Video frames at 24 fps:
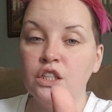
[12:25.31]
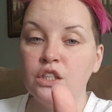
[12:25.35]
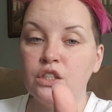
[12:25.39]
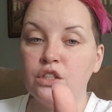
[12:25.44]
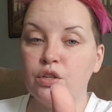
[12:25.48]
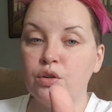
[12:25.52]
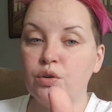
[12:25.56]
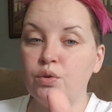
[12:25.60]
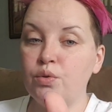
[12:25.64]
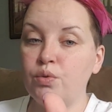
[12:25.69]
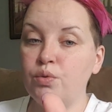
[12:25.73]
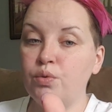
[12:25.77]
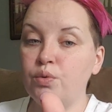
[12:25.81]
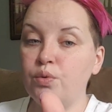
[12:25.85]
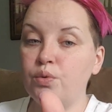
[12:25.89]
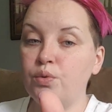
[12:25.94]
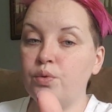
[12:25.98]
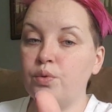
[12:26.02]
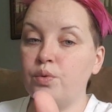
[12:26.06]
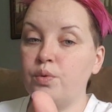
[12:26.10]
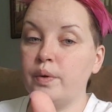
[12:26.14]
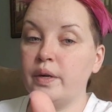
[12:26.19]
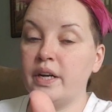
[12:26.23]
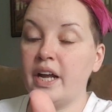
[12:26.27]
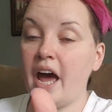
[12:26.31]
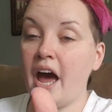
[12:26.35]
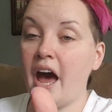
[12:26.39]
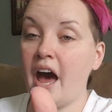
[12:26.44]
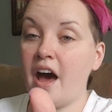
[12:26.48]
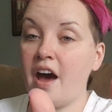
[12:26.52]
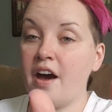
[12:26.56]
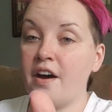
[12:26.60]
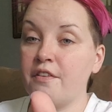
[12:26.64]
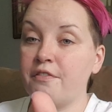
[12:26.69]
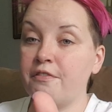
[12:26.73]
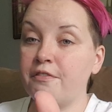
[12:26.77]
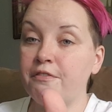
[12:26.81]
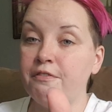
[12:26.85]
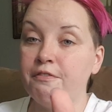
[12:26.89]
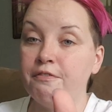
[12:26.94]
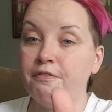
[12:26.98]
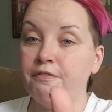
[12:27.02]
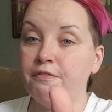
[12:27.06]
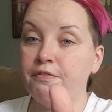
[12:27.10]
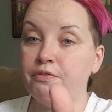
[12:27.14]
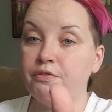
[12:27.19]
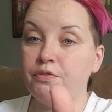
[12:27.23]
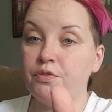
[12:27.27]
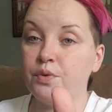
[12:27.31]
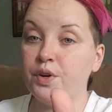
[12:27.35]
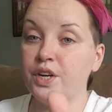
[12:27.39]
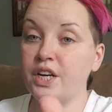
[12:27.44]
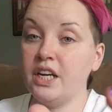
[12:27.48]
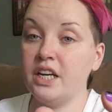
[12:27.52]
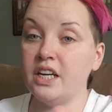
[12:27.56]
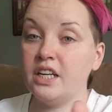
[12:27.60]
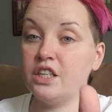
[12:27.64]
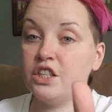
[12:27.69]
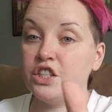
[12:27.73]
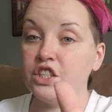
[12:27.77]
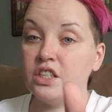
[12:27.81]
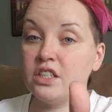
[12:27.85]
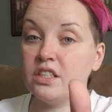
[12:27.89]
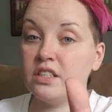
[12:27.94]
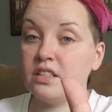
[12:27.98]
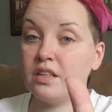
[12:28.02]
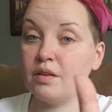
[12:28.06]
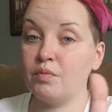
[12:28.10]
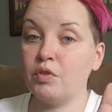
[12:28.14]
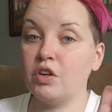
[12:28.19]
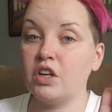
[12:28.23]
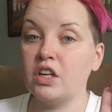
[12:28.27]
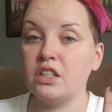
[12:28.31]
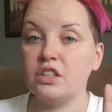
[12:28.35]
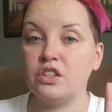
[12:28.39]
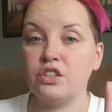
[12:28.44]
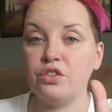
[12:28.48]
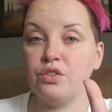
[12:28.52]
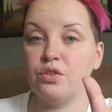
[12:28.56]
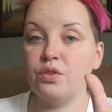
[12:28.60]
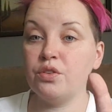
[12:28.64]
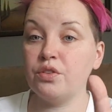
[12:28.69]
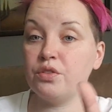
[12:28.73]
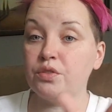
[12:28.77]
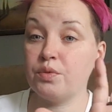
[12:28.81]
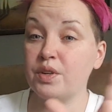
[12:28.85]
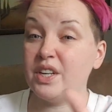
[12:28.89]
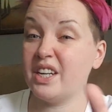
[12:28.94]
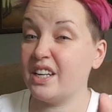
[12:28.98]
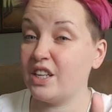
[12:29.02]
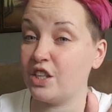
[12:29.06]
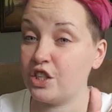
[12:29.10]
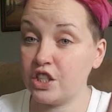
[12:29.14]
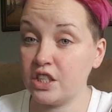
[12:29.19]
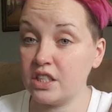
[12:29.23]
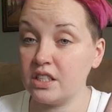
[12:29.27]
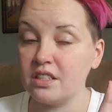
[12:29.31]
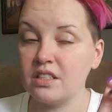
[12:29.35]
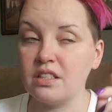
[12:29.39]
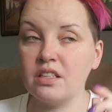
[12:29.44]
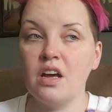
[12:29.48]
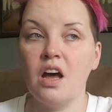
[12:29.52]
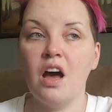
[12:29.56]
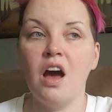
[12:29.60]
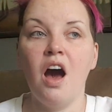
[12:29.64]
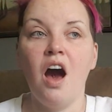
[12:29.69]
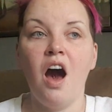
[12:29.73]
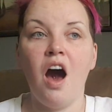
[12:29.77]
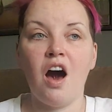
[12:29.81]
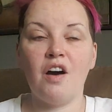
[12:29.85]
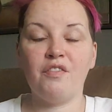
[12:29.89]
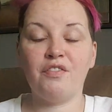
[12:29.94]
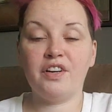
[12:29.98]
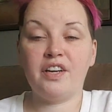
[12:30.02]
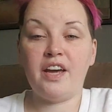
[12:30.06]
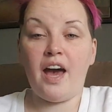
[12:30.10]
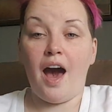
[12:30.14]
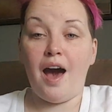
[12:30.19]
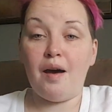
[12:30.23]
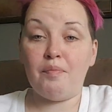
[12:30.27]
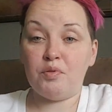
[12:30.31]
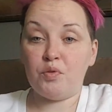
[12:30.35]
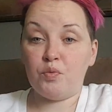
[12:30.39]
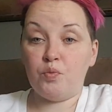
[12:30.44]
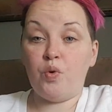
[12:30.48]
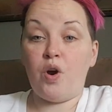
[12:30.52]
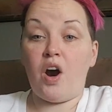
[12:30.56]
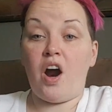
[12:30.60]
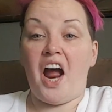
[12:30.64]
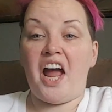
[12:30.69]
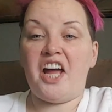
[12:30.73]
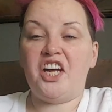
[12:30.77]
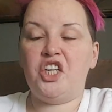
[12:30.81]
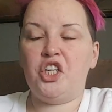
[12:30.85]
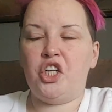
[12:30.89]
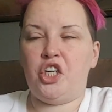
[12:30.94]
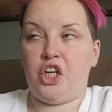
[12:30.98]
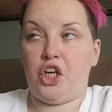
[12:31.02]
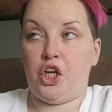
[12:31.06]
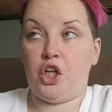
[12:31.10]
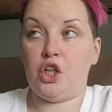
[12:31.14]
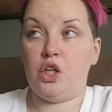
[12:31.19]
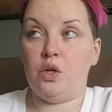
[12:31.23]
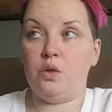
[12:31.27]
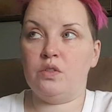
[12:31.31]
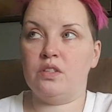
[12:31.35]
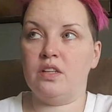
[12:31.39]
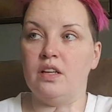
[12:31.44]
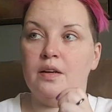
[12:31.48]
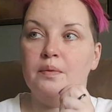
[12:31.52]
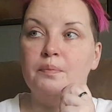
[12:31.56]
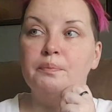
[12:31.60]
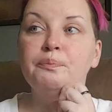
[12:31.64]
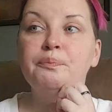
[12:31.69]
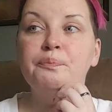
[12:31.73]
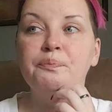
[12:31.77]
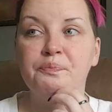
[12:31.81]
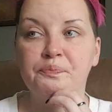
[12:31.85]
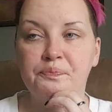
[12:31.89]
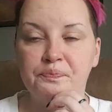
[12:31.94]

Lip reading: 2.5-3 inches, somewhere at 2 to 3 inches of a gap where I couldn't close them.